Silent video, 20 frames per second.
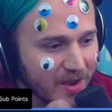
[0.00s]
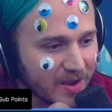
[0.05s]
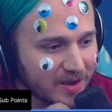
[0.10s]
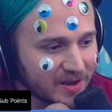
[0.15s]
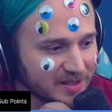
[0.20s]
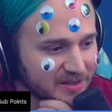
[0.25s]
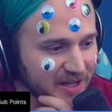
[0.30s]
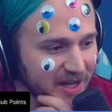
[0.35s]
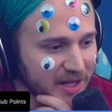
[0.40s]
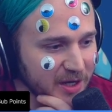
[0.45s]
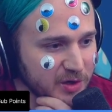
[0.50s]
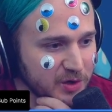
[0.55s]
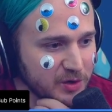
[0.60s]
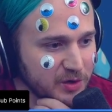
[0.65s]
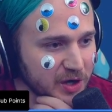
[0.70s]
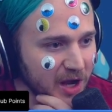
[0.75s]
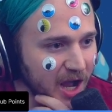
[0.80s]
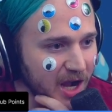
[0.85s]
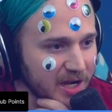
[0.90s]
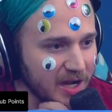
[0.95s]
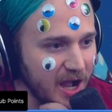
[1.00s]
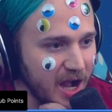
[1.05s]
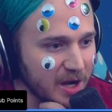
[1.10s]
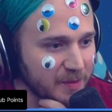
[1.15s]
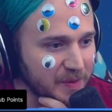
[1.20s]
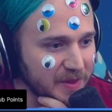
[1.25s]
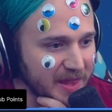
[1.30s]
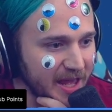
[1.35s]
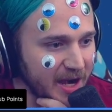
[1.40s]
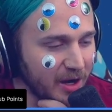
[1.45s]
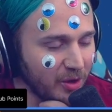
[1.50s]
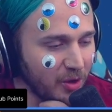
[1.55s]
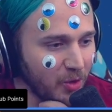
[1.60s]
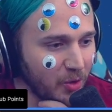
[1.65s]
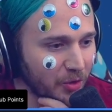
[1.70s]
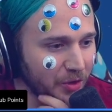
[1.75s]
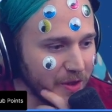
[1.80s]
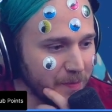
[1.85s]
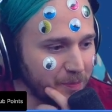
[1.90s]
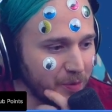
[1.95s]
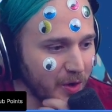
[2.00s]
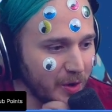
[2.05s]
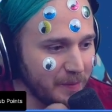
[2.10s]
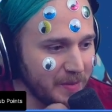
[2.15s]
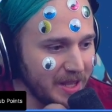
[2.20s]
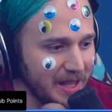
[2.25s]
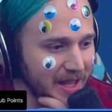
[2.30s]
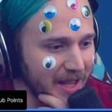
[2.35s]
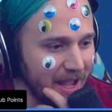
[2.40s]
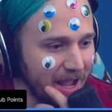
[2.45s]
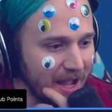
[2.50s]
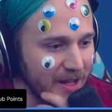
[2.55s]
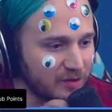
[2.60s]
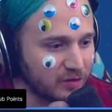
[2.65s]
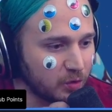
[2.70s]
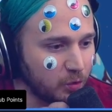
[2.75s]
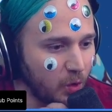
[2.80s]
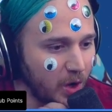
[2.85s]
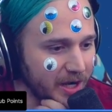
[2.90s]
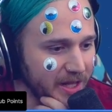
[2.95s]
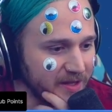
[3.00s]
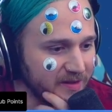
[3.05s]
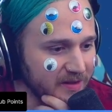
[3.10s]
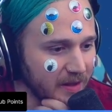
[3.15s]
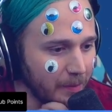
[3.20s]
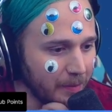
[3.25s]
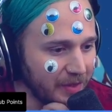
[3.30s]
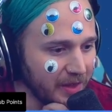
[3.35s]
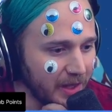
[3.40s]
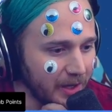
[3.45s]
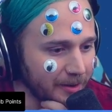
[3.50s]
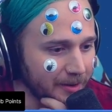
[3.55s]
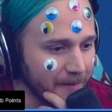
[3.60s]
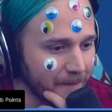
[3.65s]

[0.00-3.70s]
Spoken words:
I could do Darkhawk, but that'll only put me at 20-something.